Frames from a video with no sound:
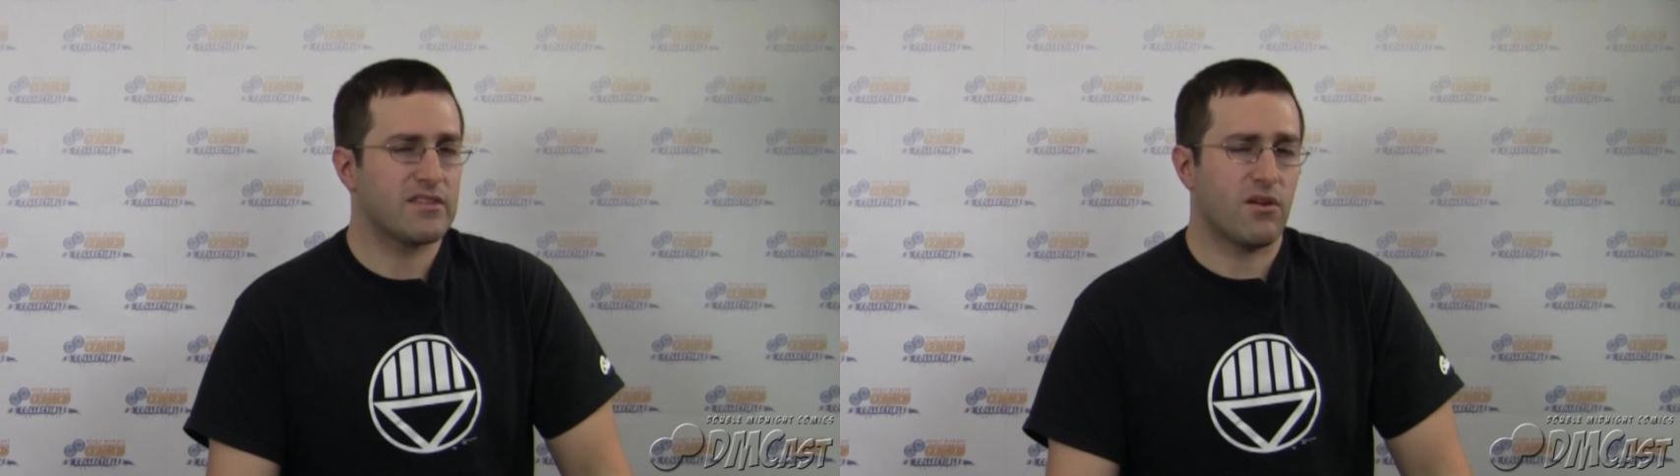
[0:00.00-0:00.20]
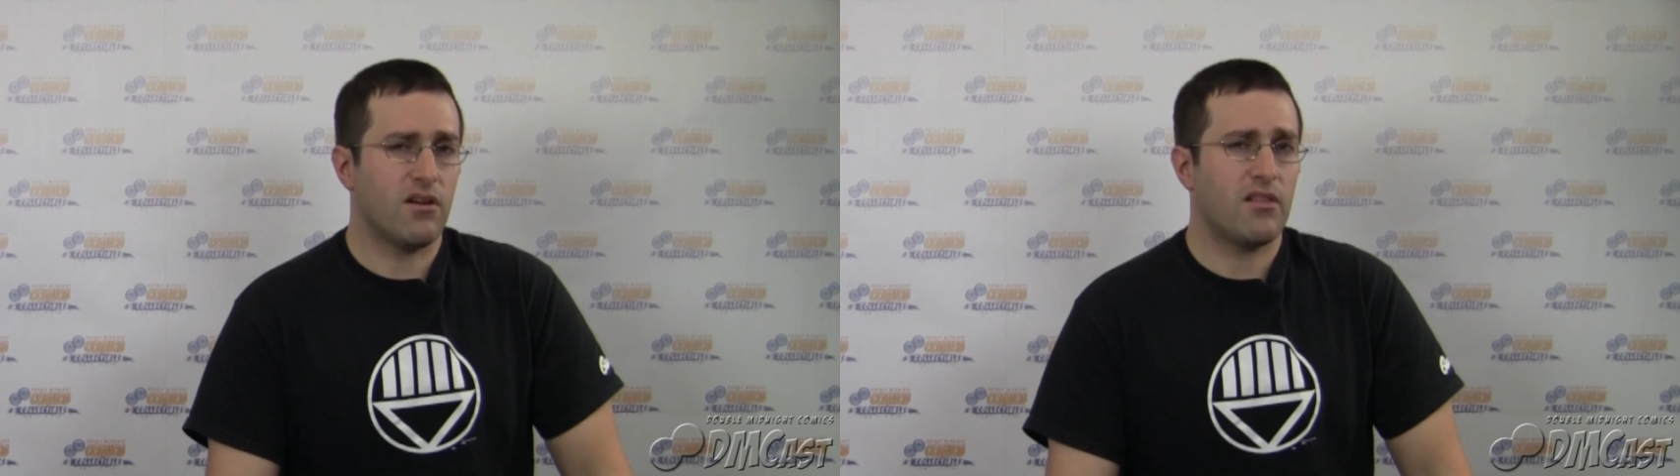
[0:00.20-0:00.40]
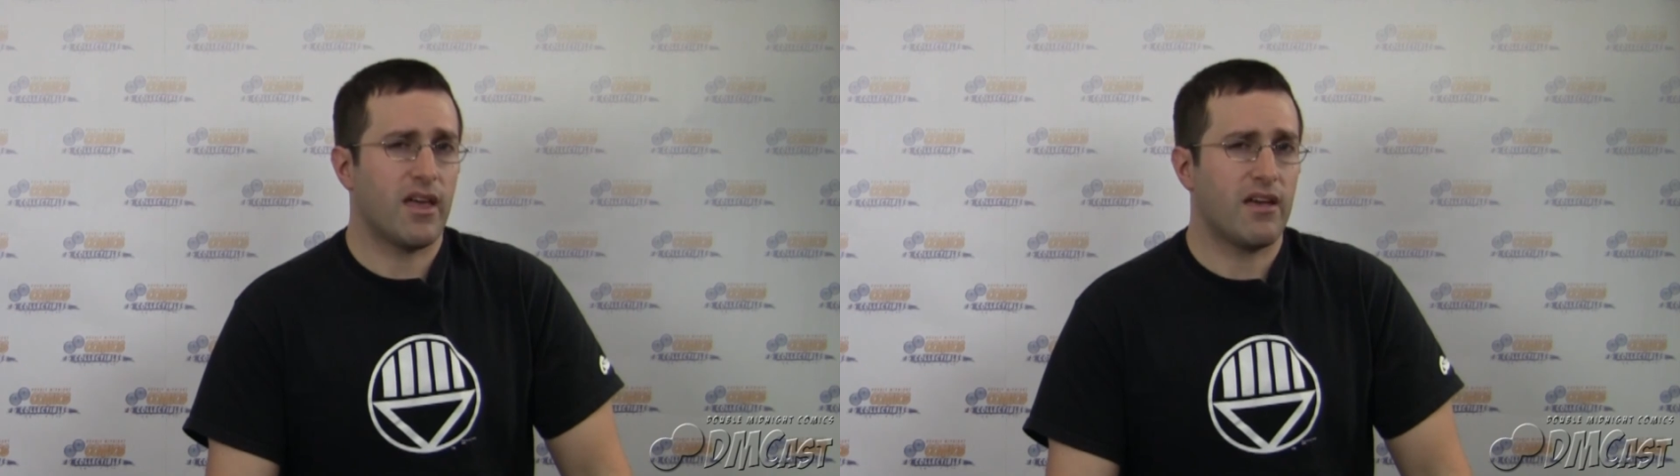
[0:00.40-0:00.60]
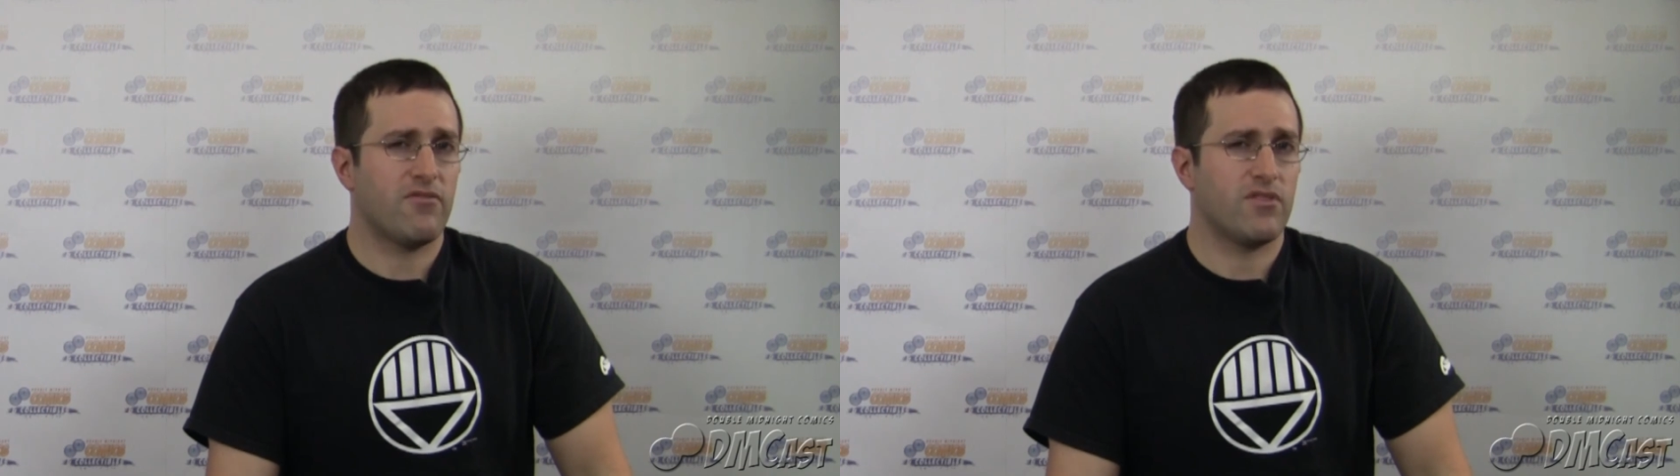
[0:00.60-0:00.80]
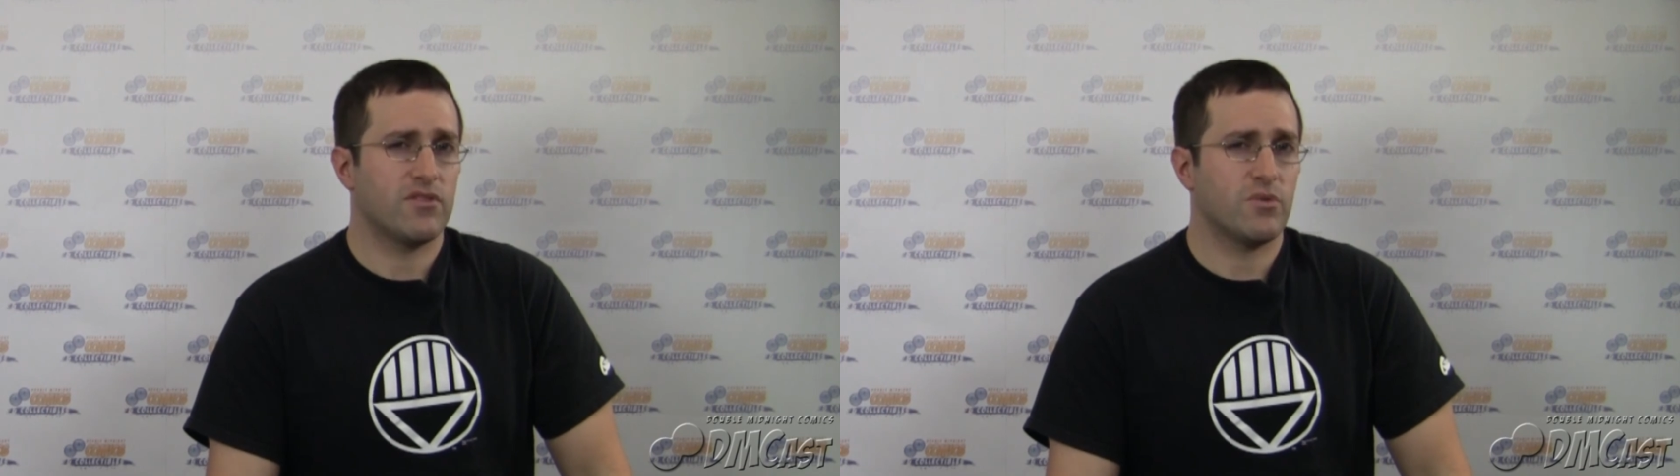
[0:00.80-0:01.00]
is all I
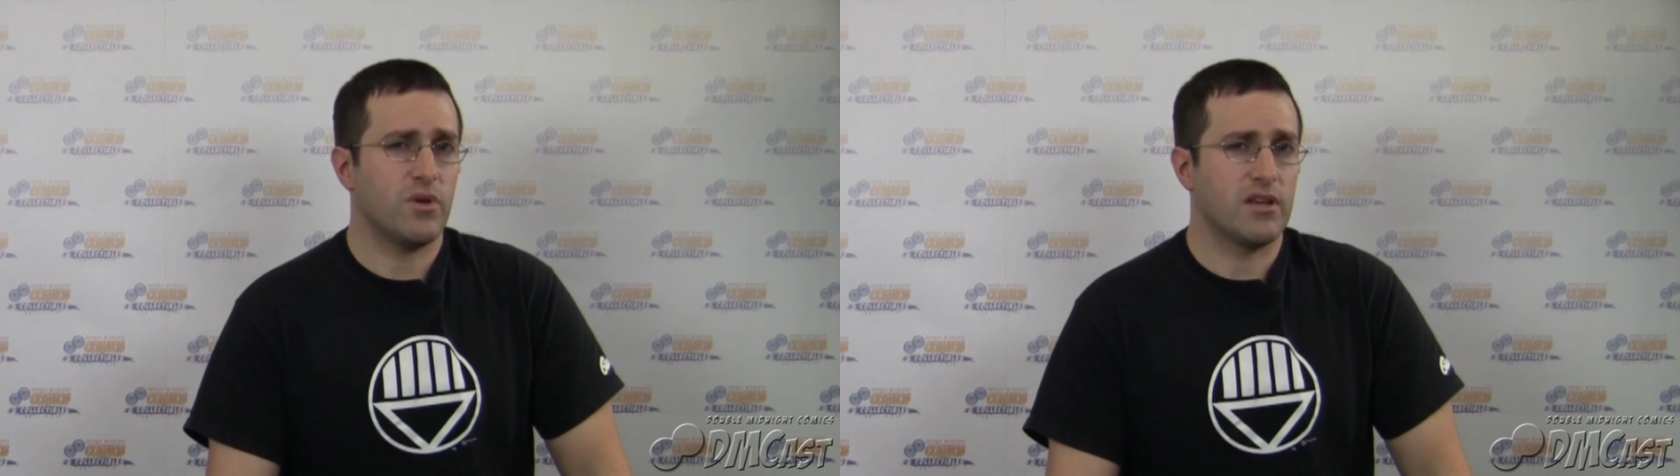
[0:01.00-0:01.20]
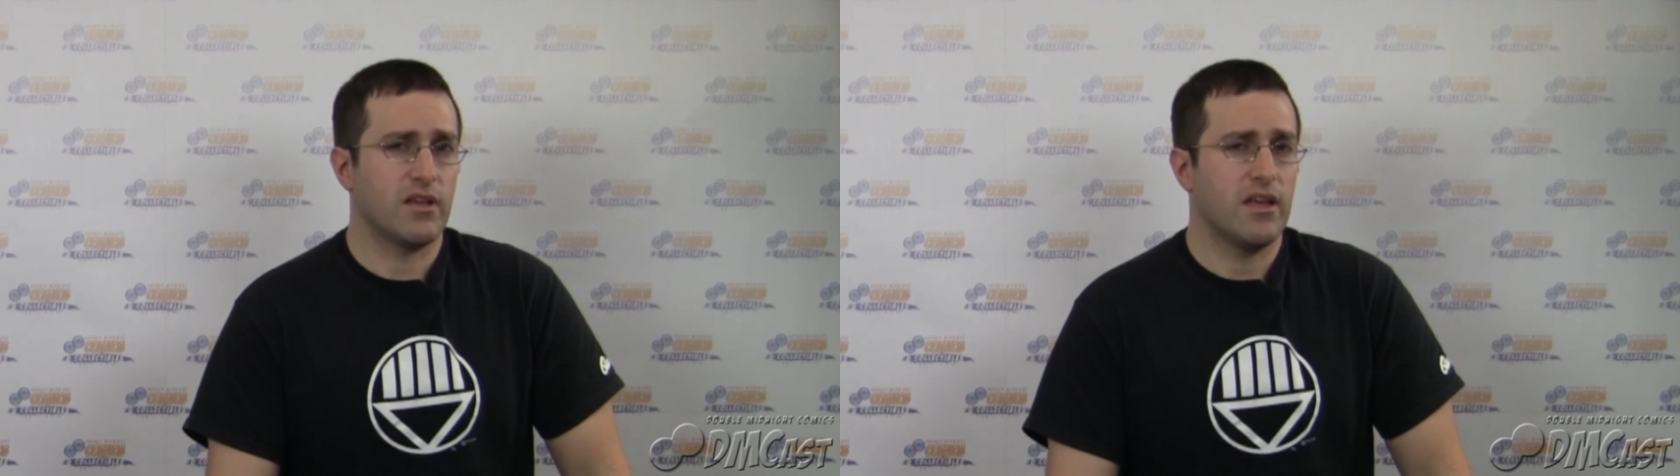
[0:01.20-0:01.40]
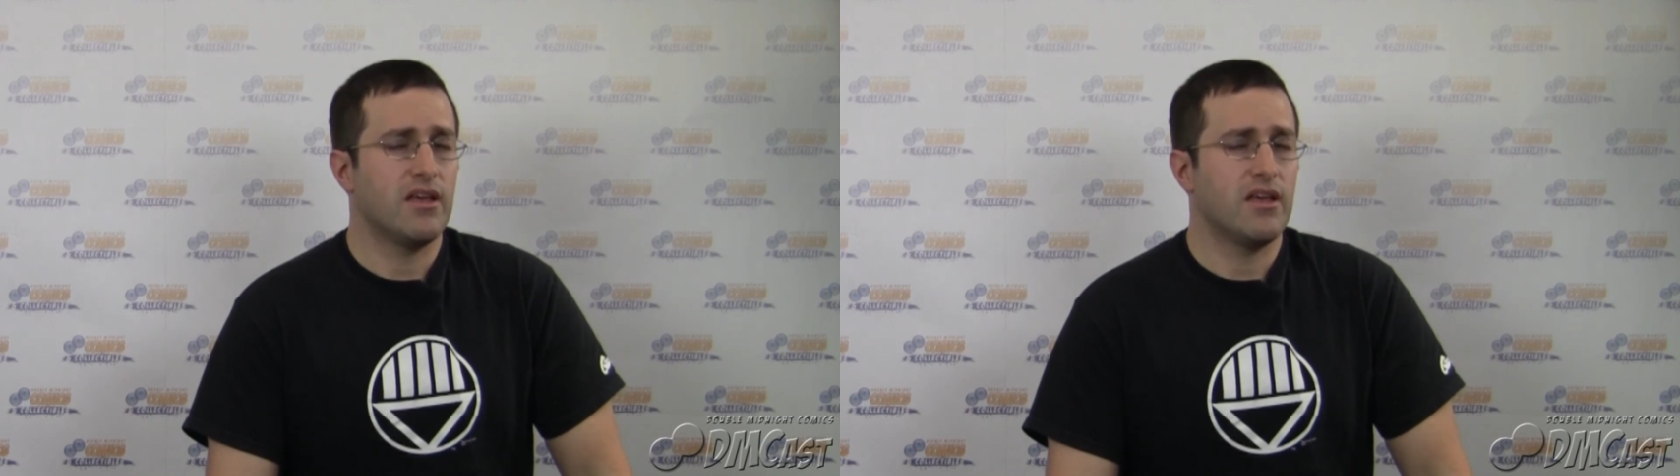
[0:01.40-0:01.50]
have for this week.